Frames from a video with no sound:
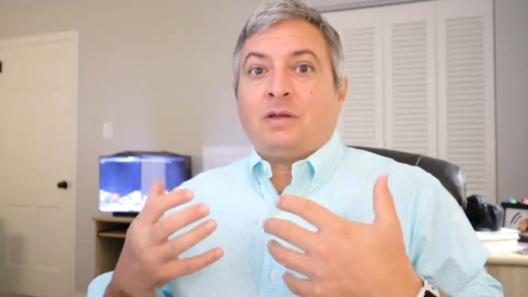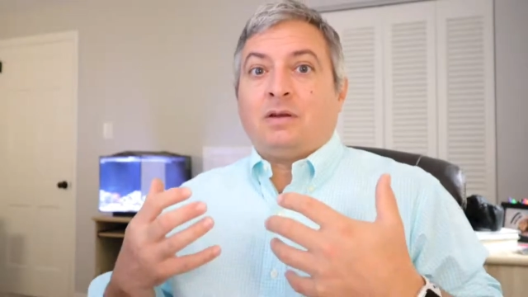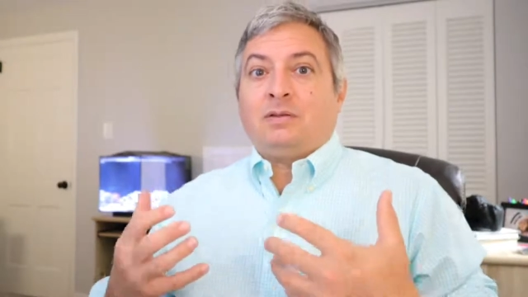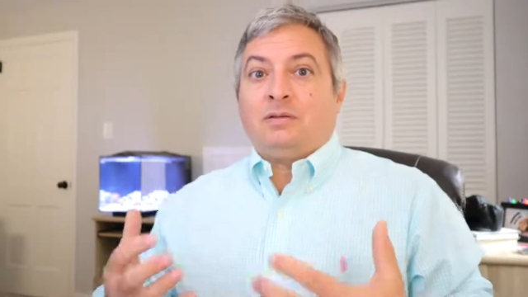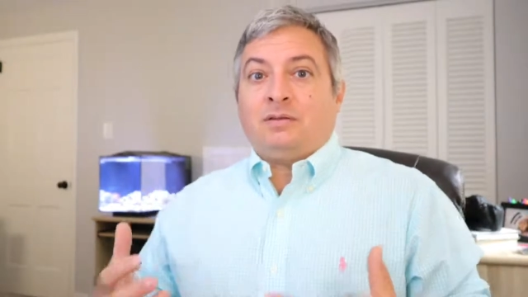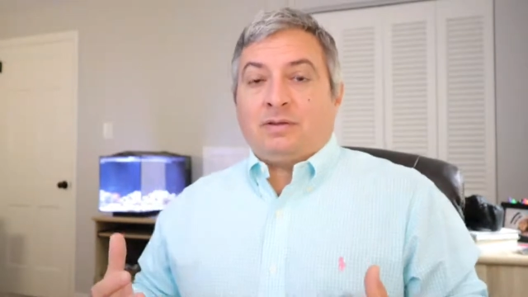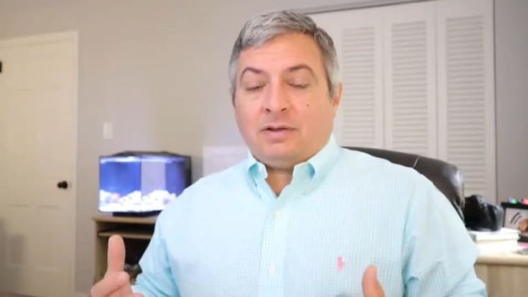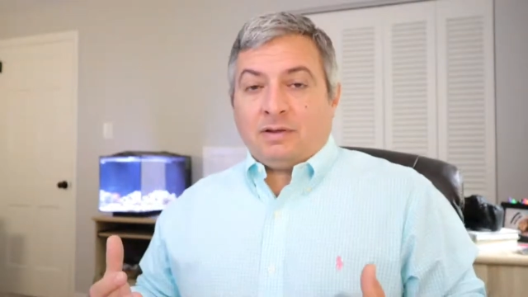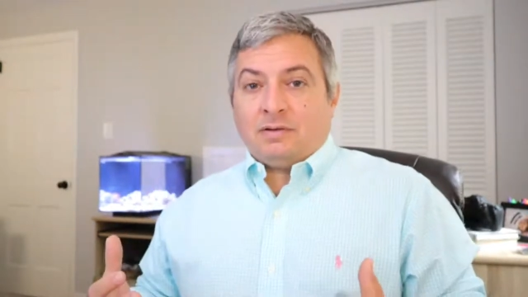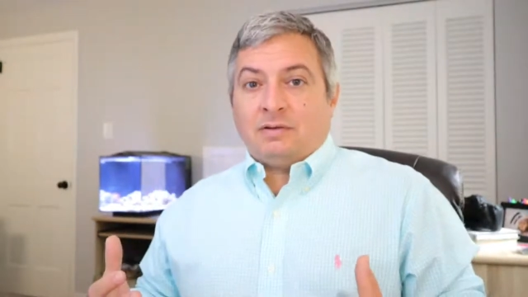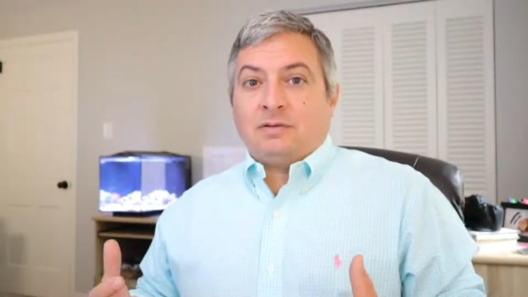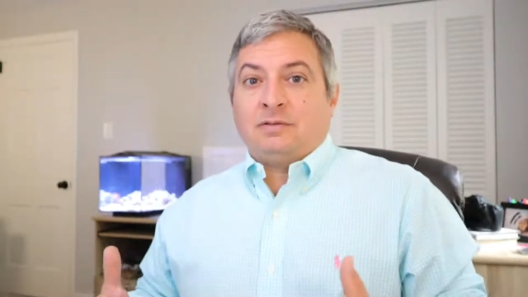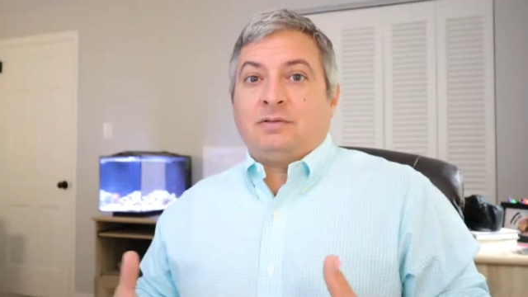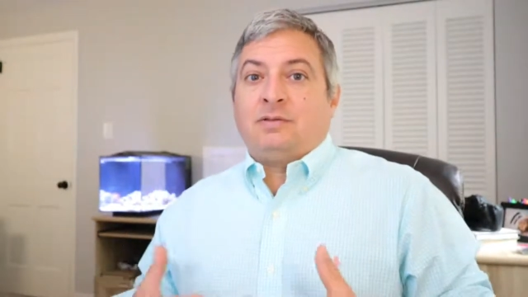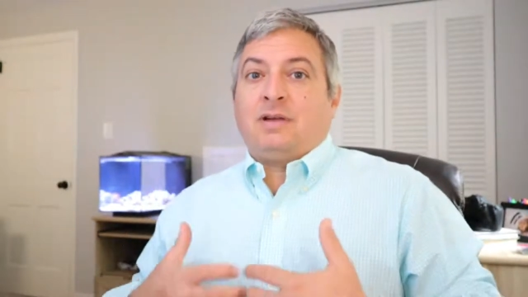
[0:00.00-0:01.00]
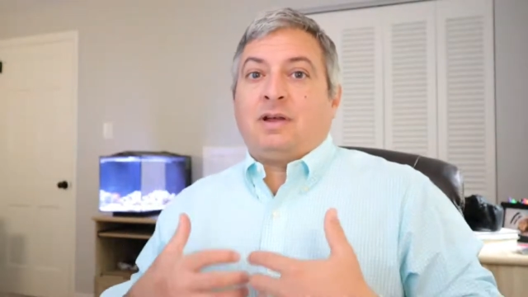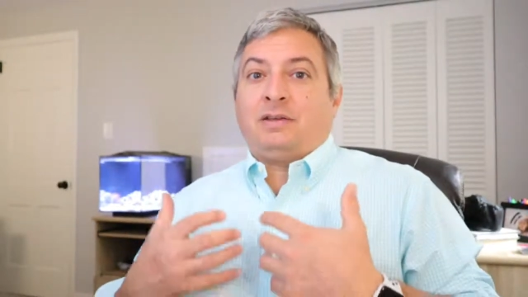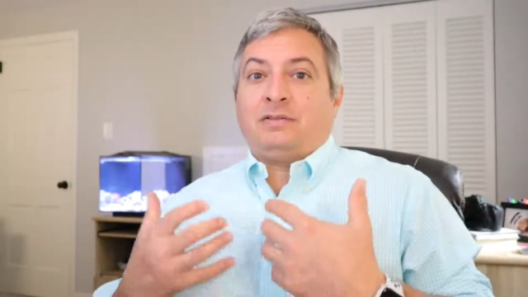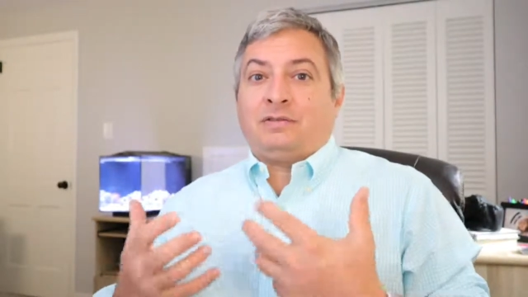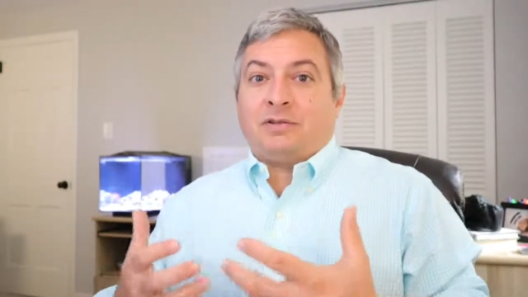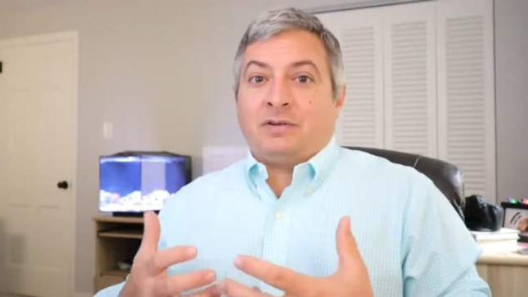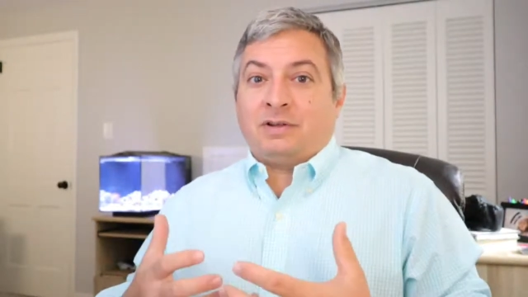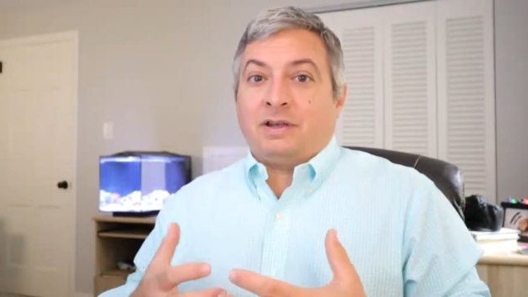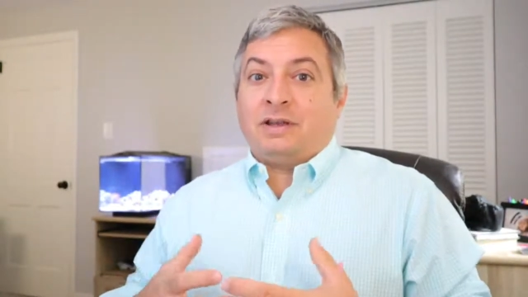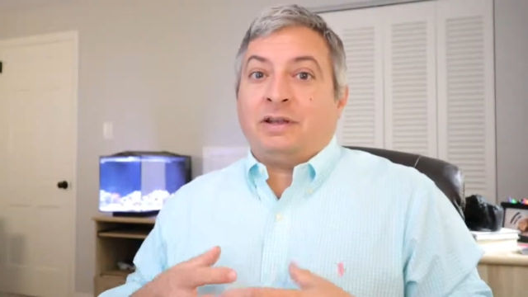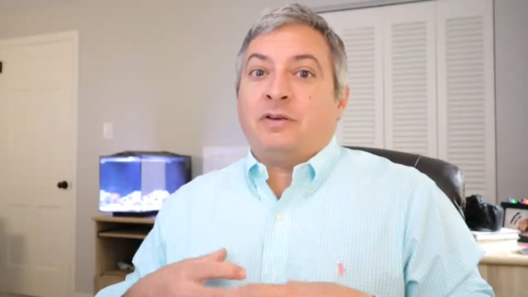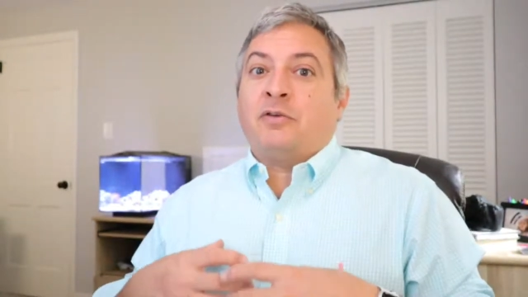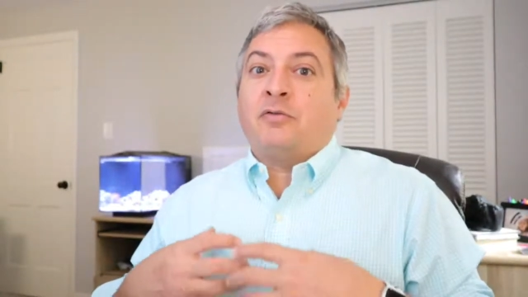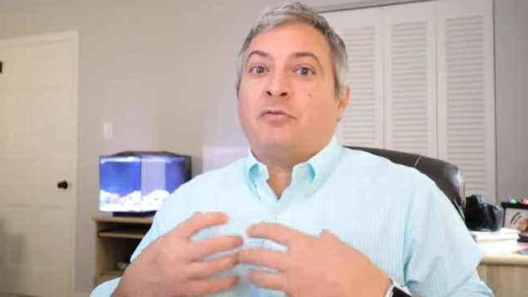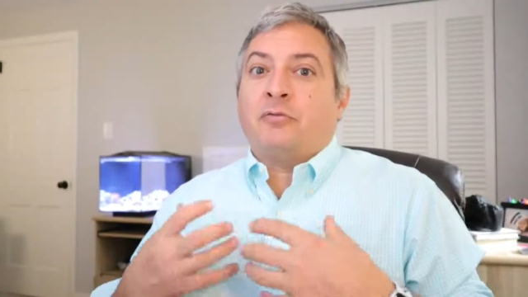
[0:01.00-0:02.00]
until I started
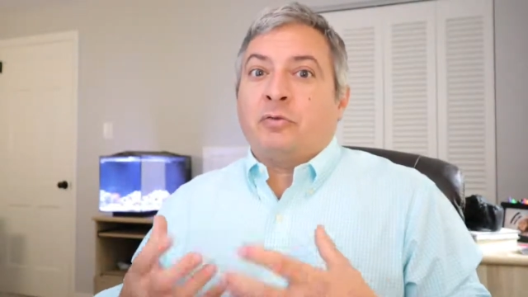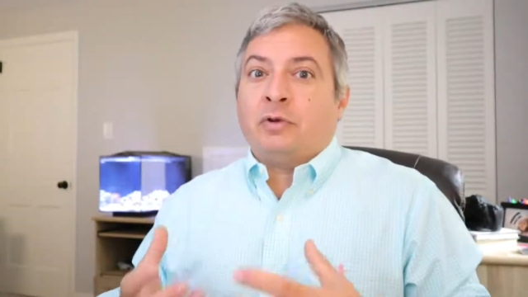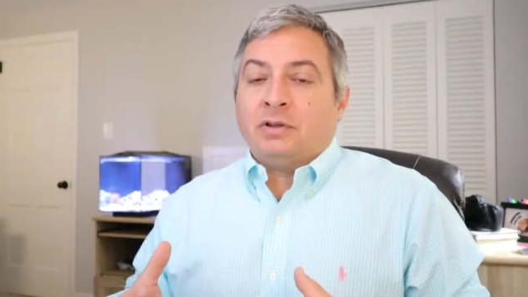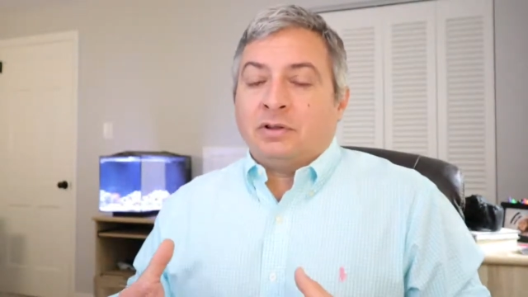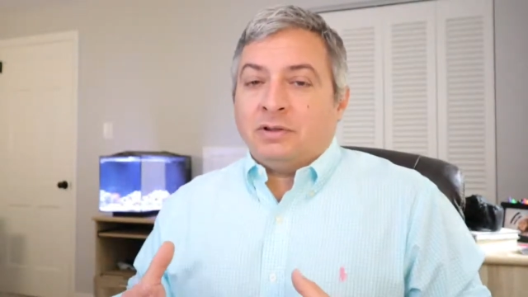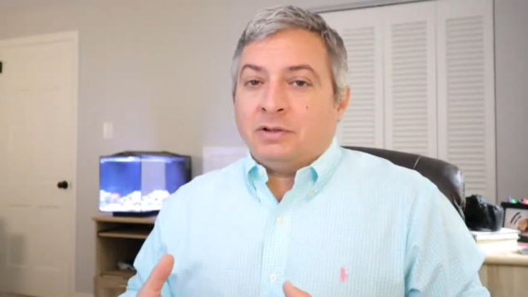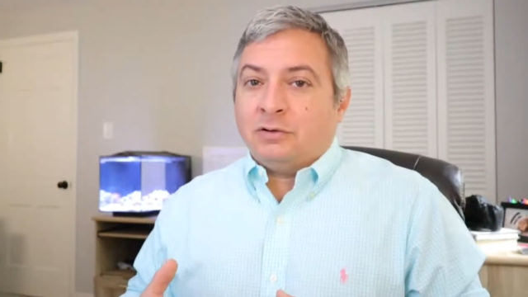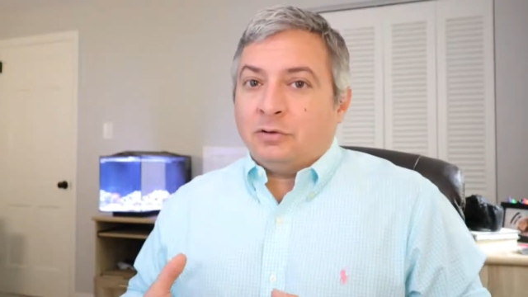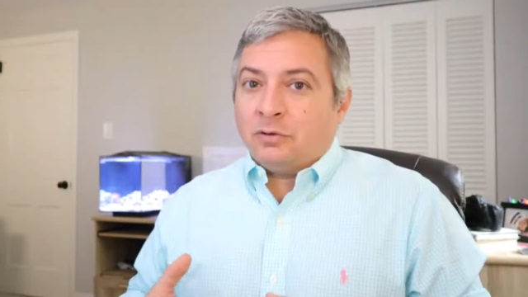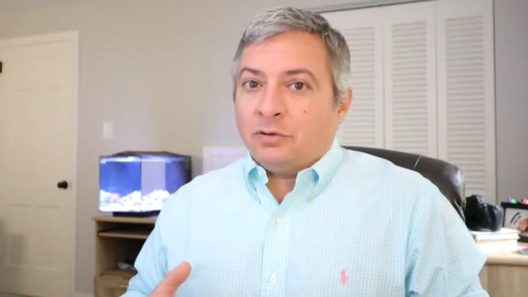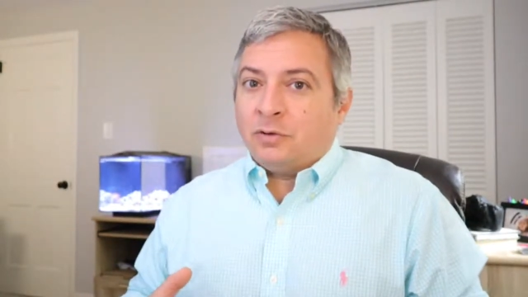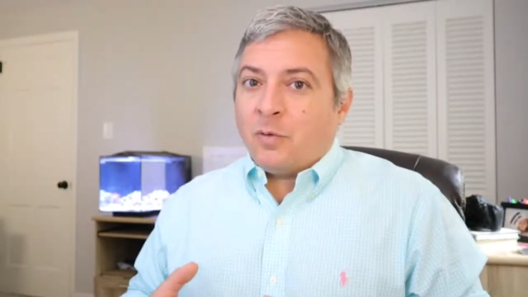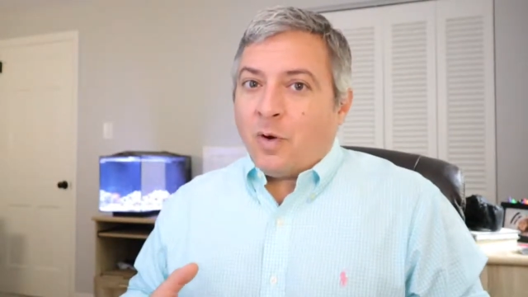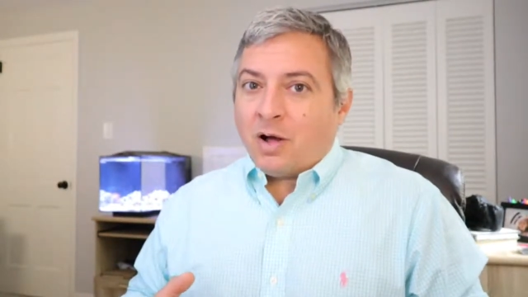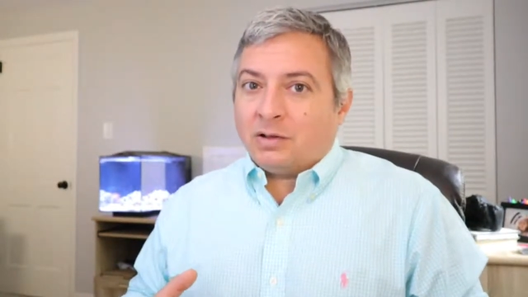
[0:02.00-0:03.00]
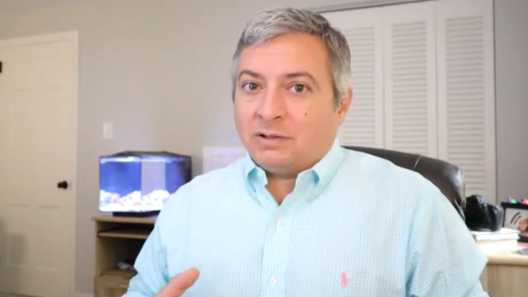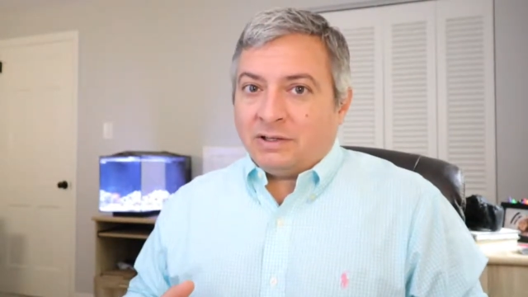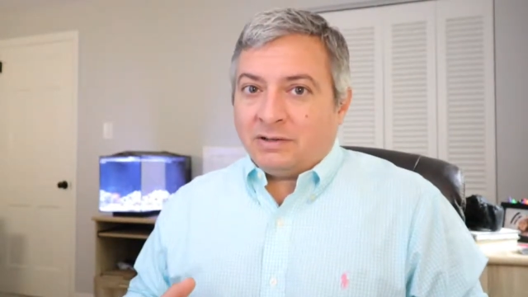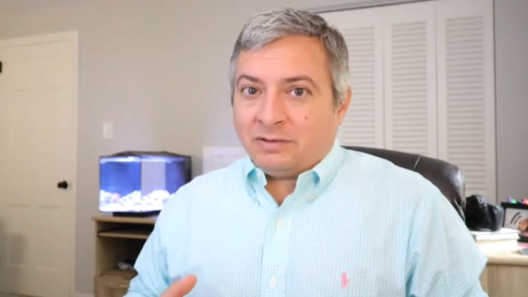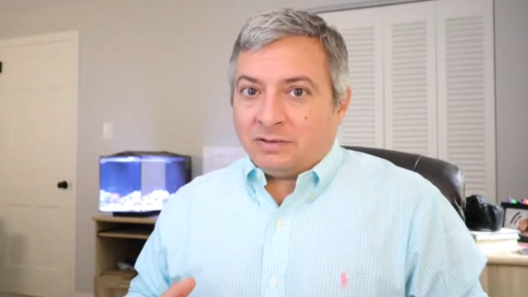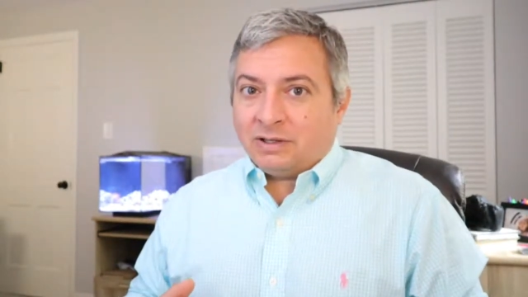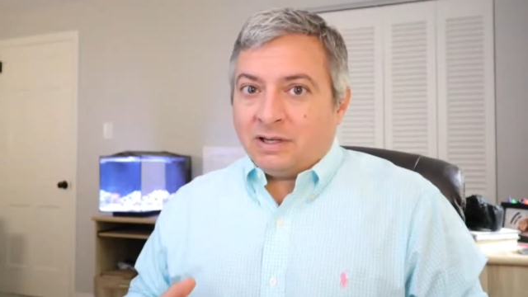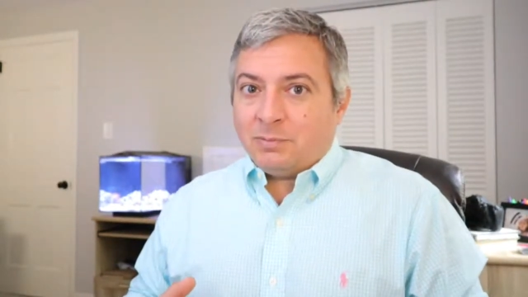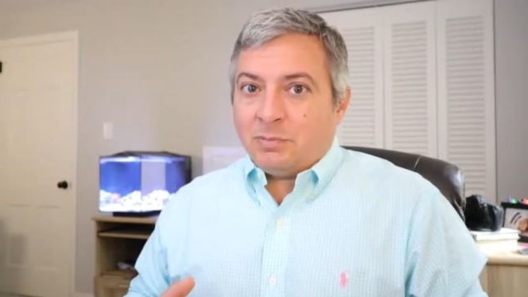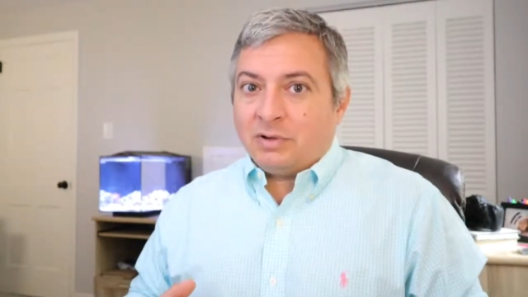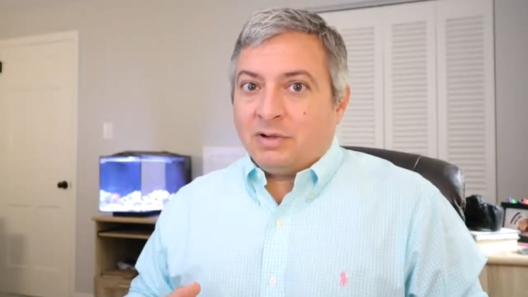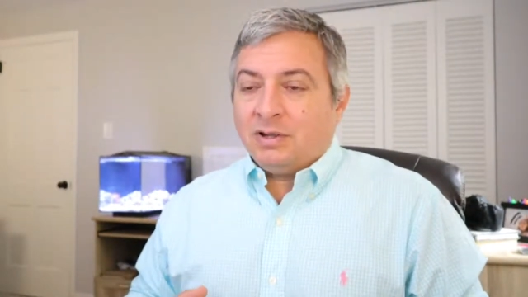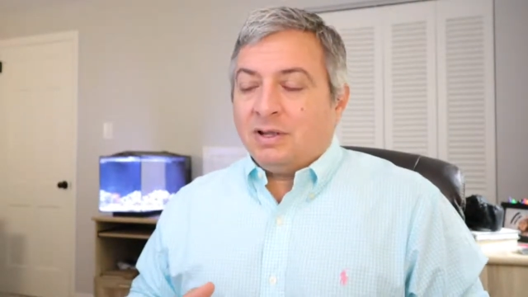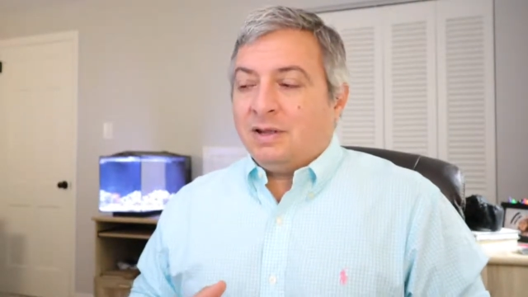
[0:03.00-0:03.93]
getting really good quality sleep.